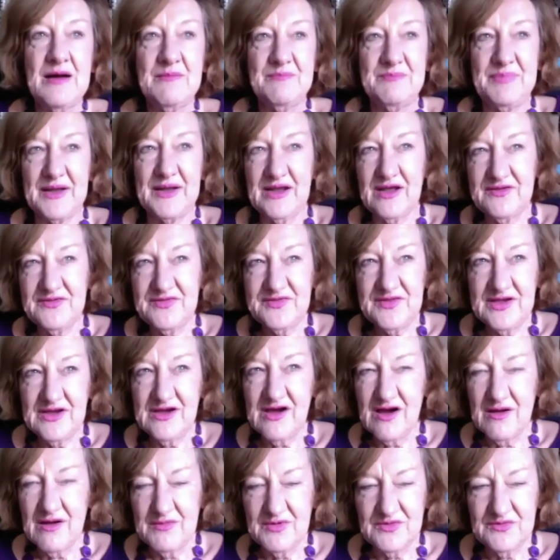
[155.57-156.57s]
But I think
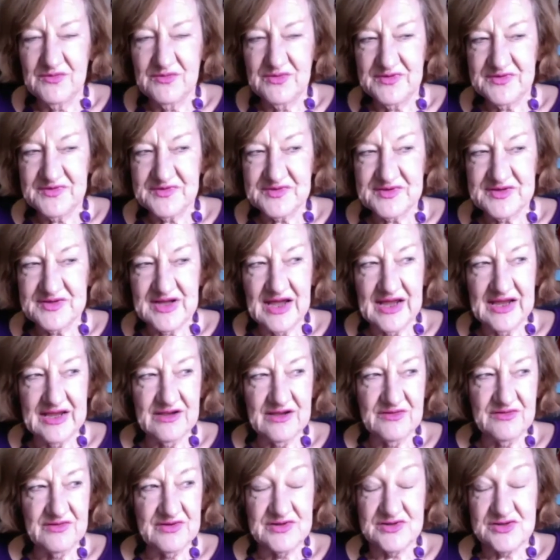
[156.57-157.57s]
I'm a risk
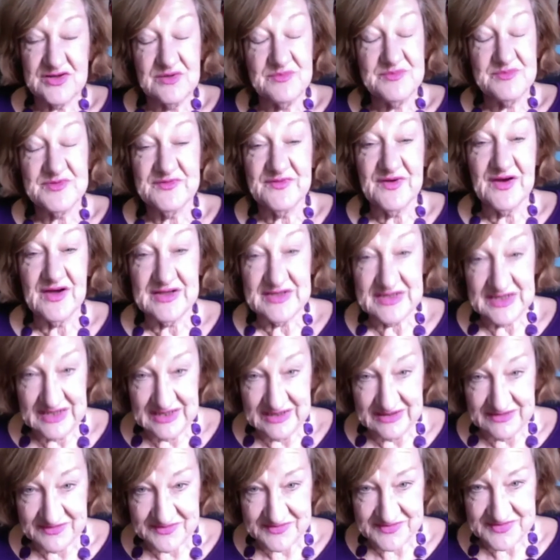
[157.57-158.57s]
taker in terms of
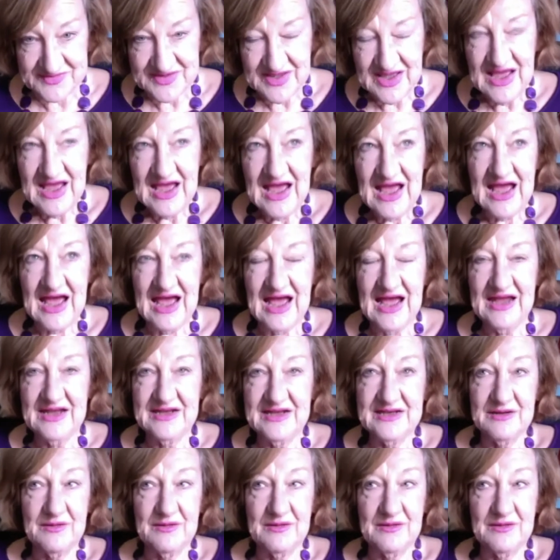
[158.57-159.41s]
ideas. And